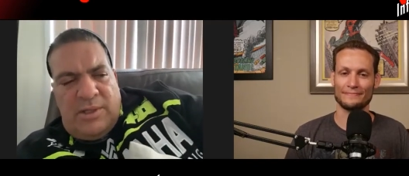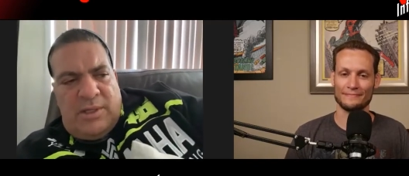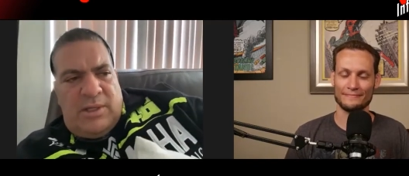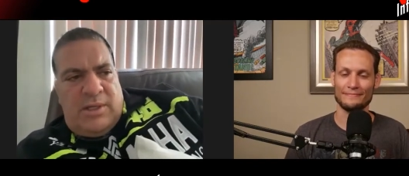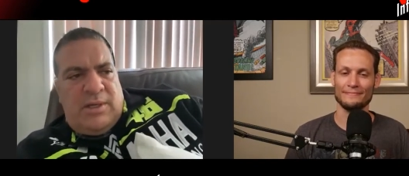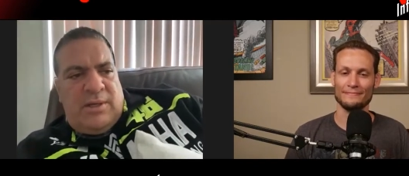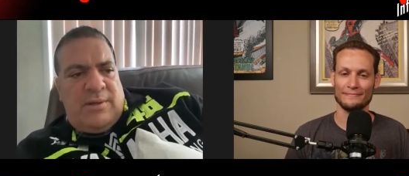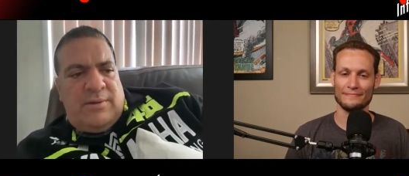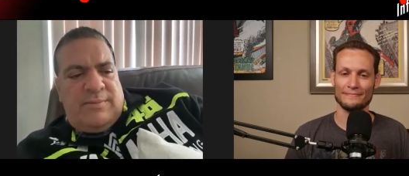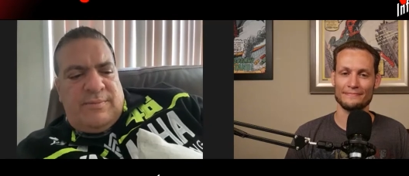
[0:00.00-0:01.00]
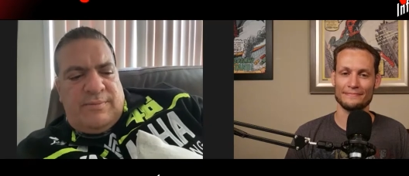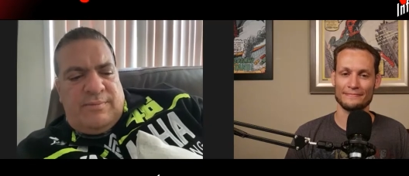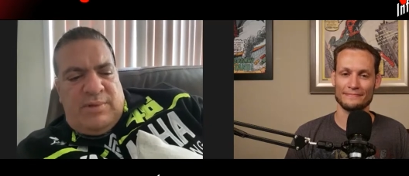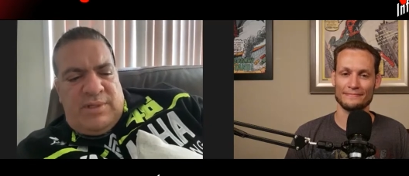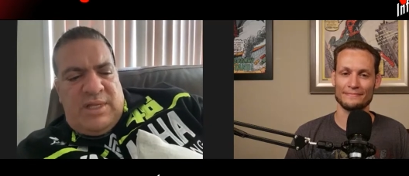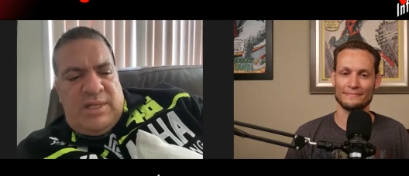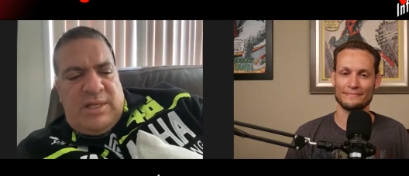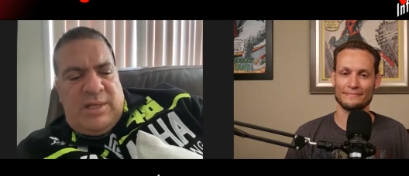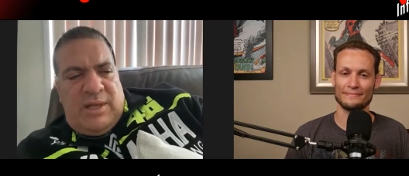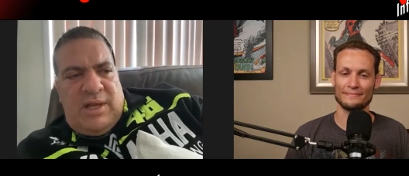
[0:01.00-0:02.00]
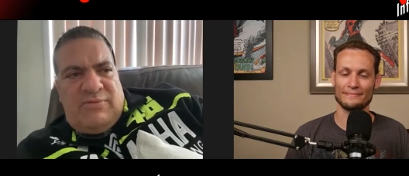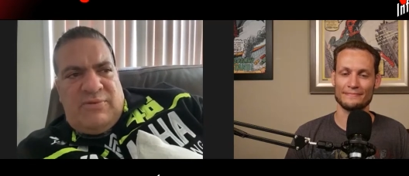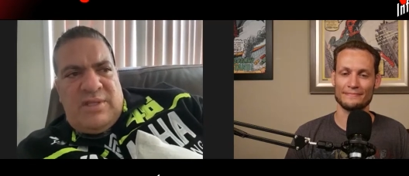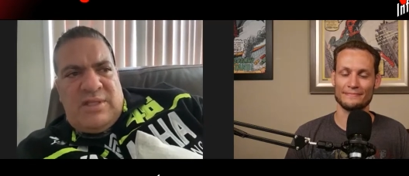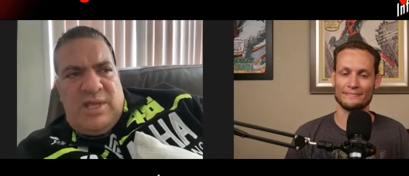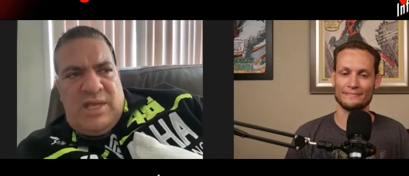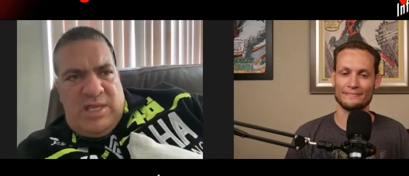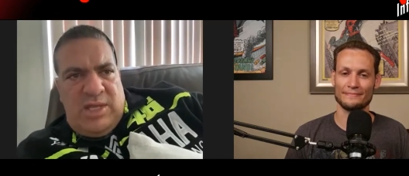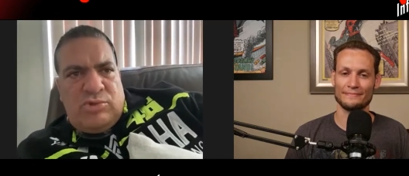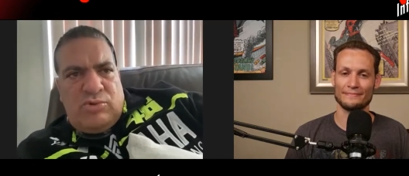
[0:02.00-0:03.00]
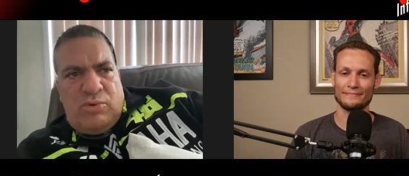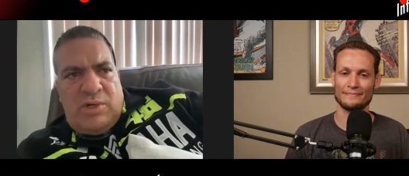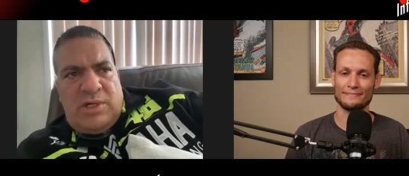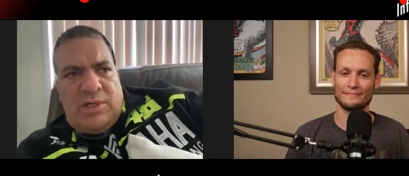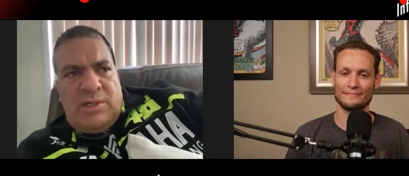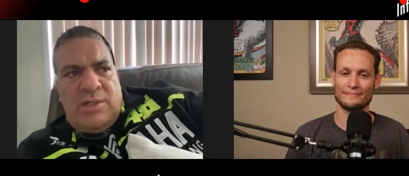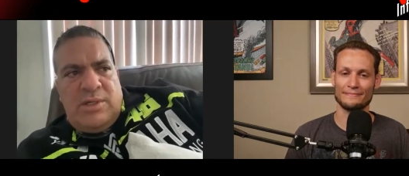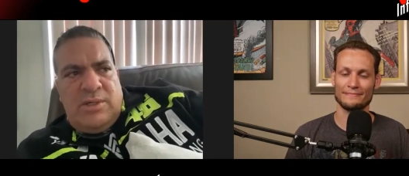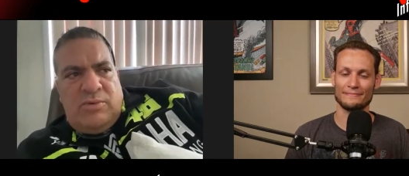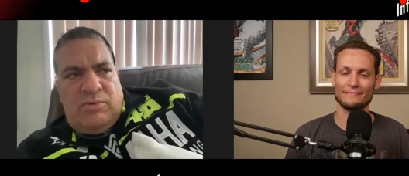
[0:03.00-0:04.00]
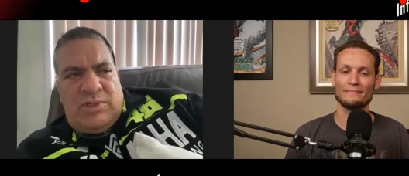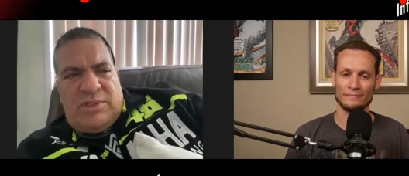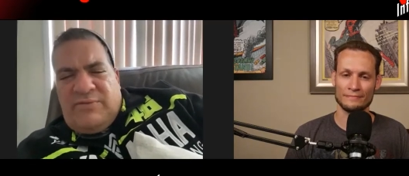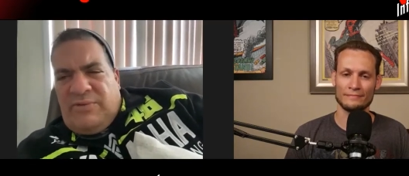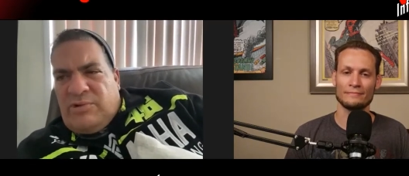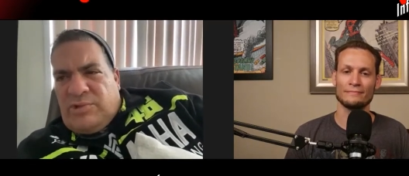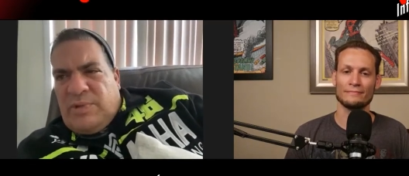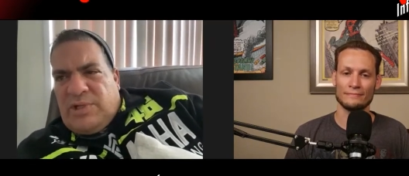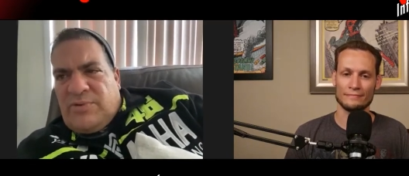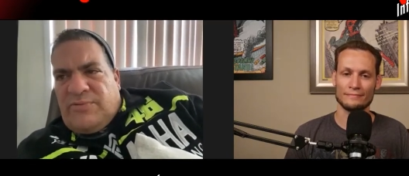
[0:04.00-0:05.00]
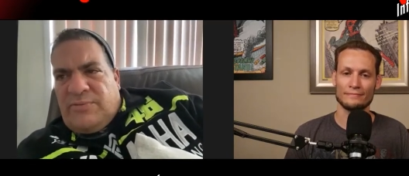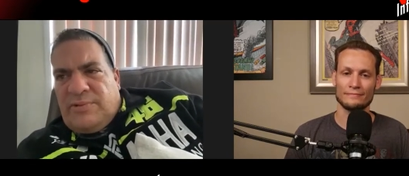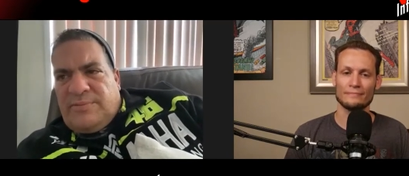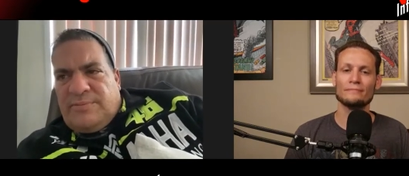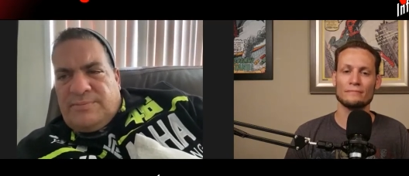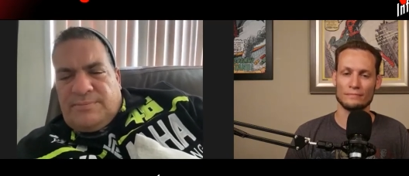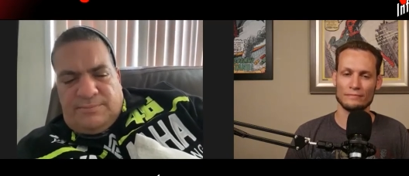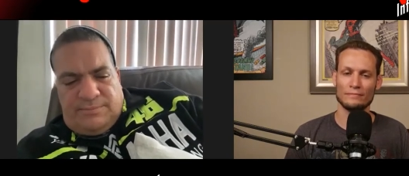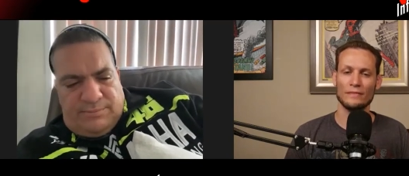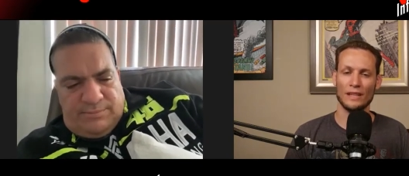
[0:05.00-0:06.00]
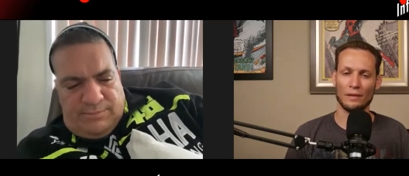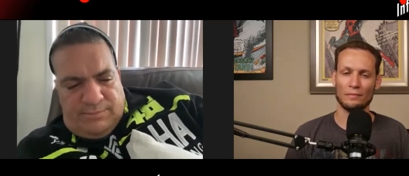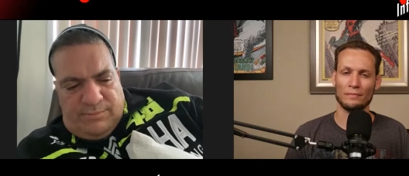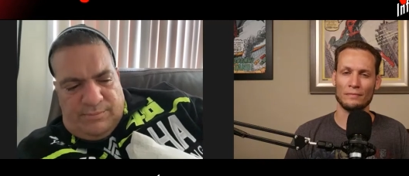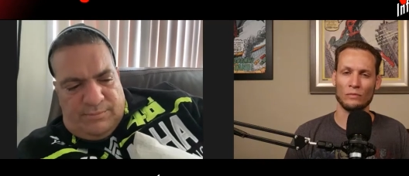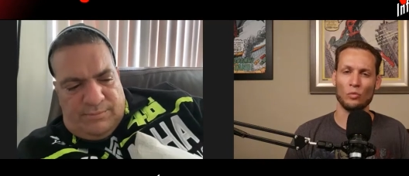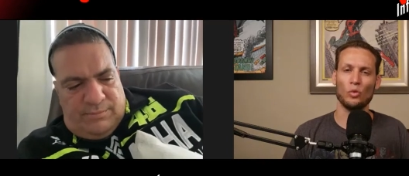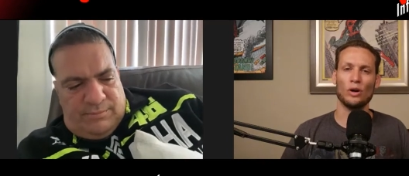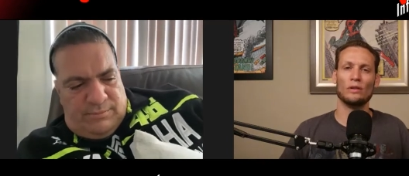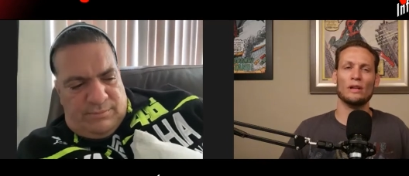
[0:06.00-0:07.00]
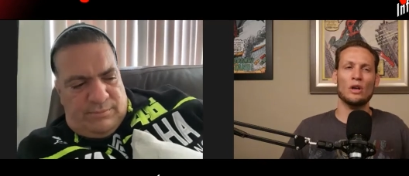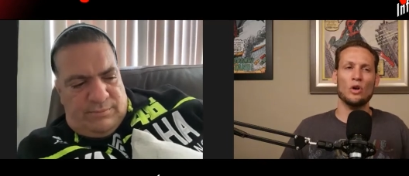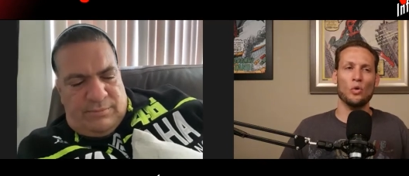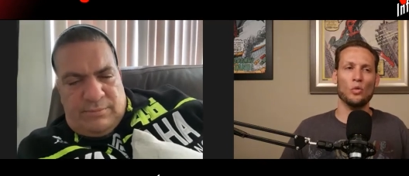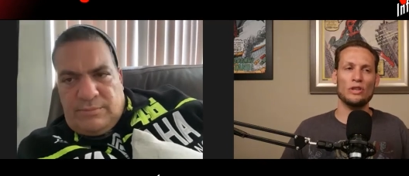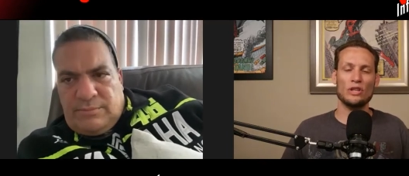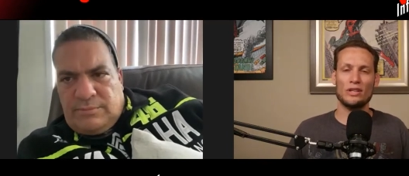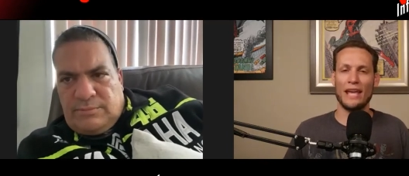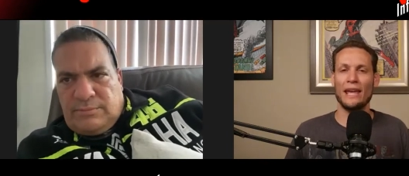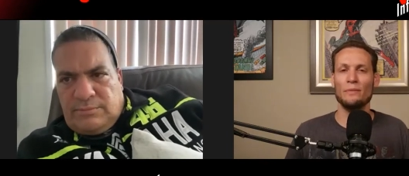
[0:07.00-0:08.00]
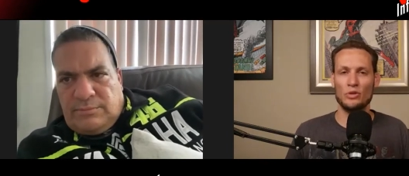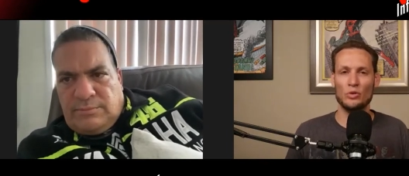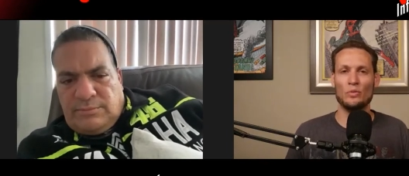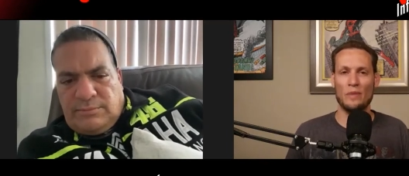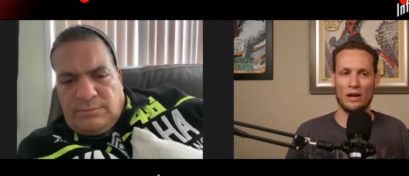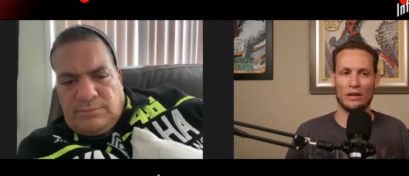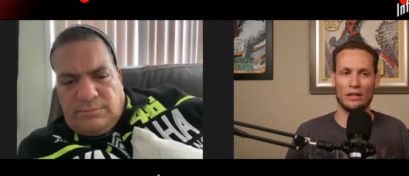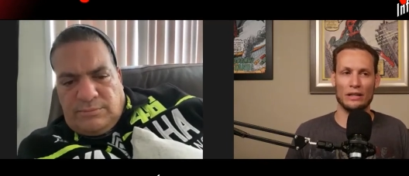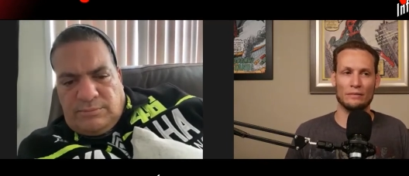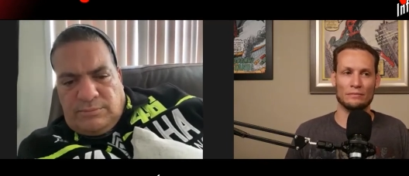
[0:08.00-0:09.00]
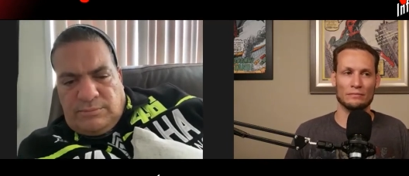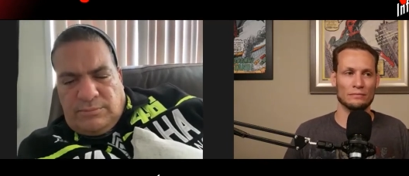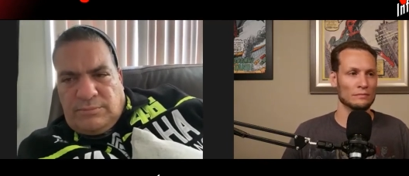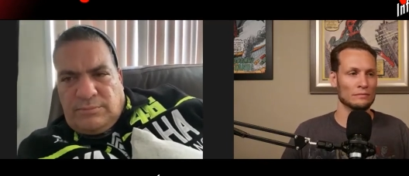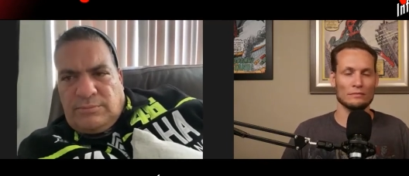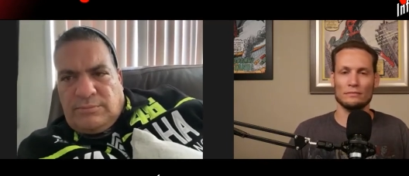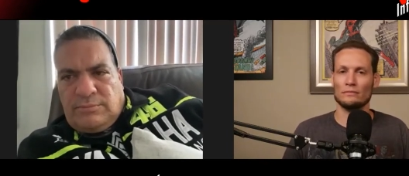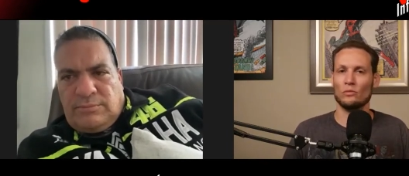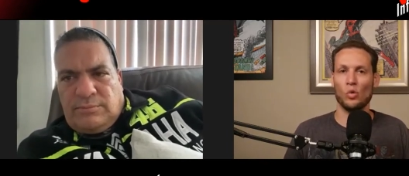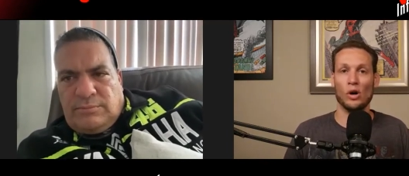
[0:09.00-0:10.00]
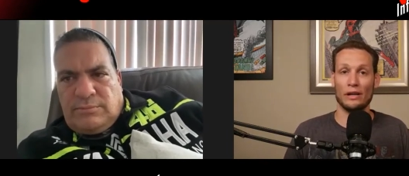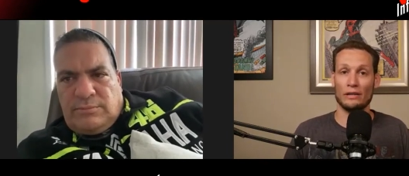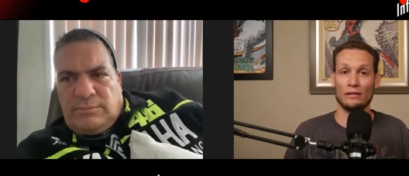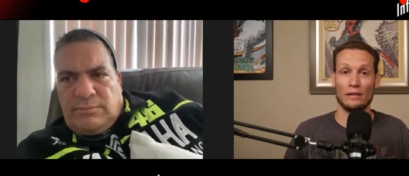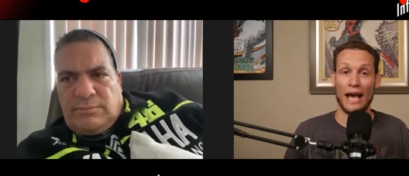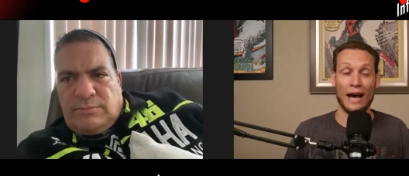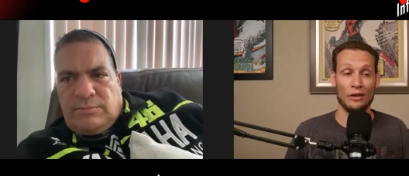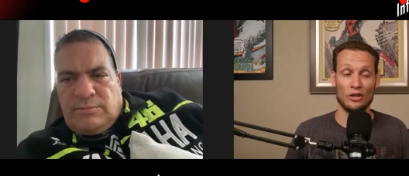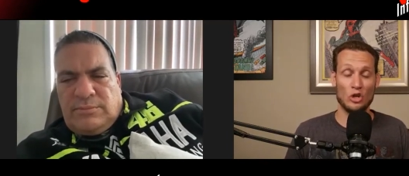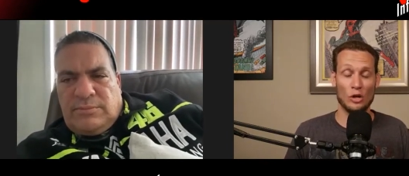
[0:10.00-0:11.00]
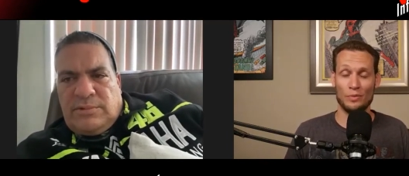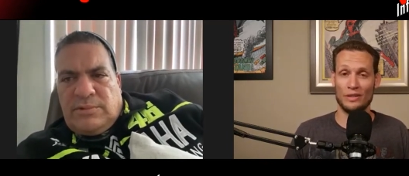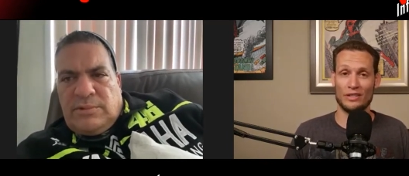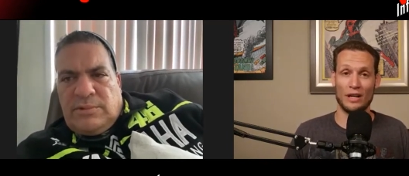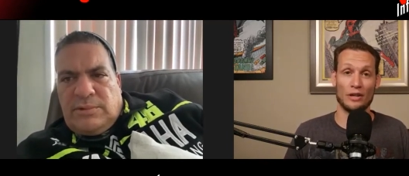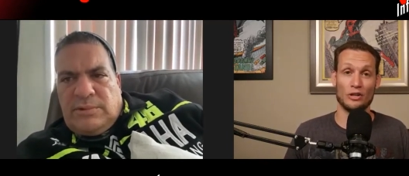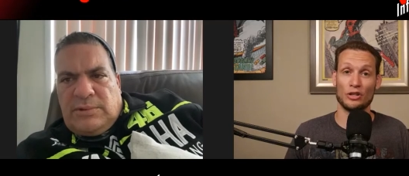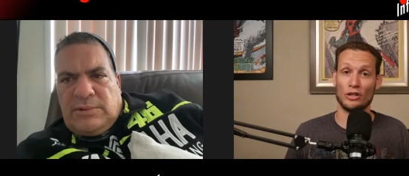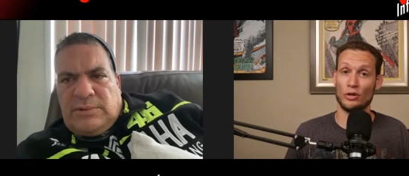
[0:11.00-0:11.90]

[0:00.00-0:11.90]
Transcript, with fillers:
Speaker 1: And but uh, I think the Hicks one was a very special for me.
Speaker 2: Yeah. Well, when you came to America, one, how did you up and decide you're going to